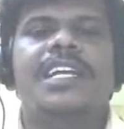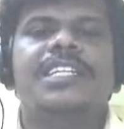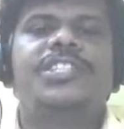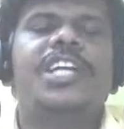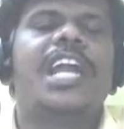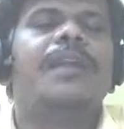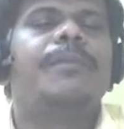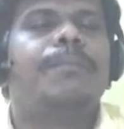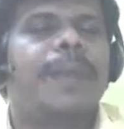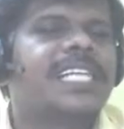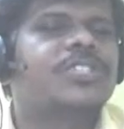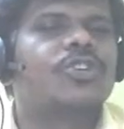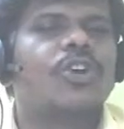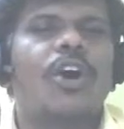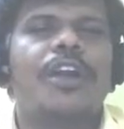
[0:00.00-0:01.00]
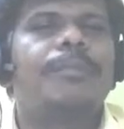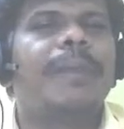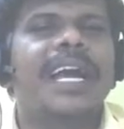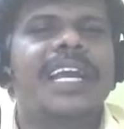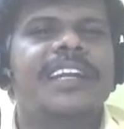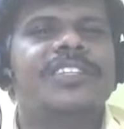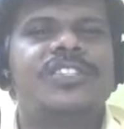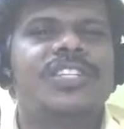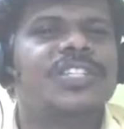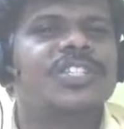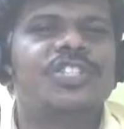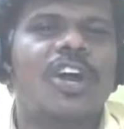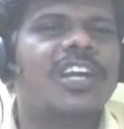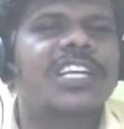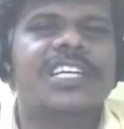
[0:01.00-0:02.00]
10 plus or minus is
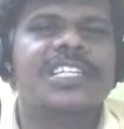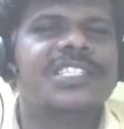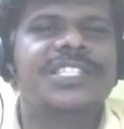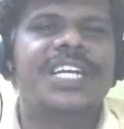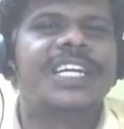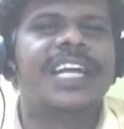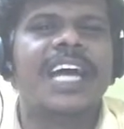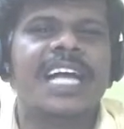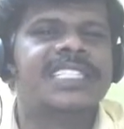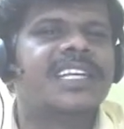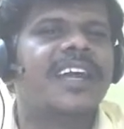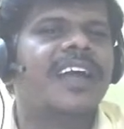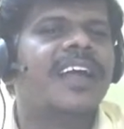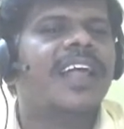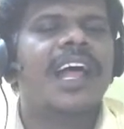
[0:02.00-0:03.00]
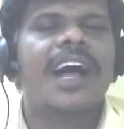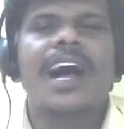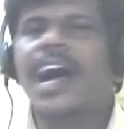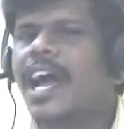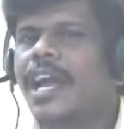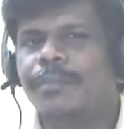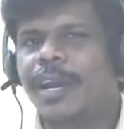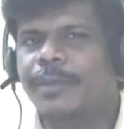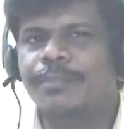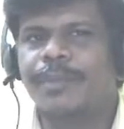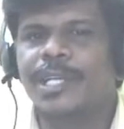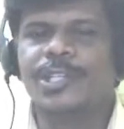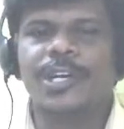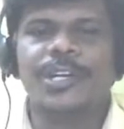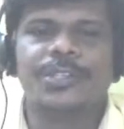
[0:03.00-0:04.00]
not considered as a high blood
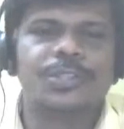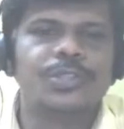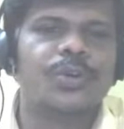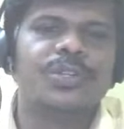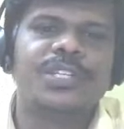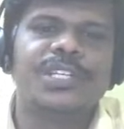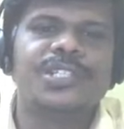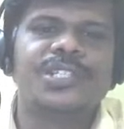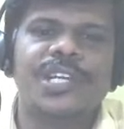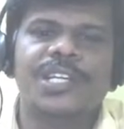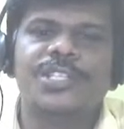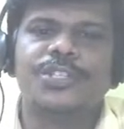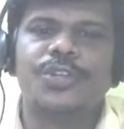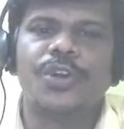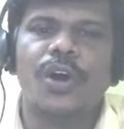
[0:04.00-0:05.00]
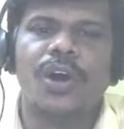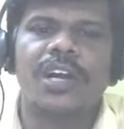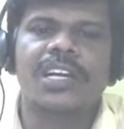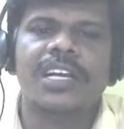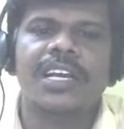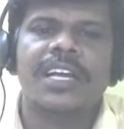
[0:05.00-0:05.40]
pressure. So this is wrong.